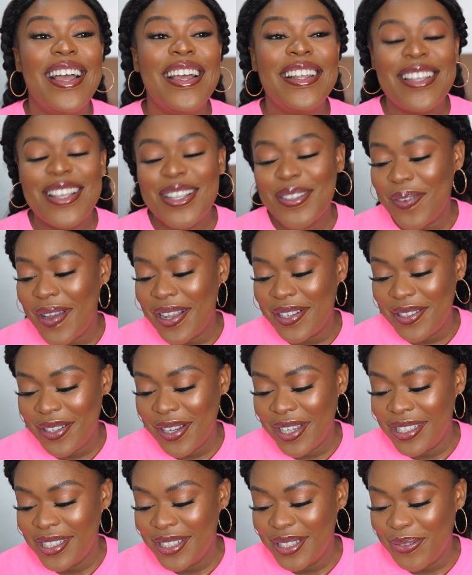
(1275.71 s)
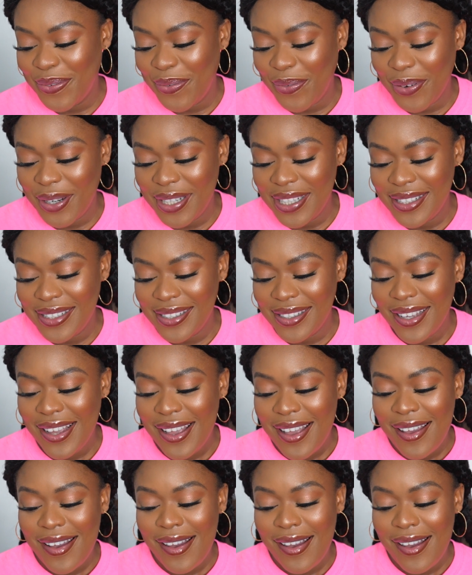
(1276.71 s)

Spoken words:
This question is funny.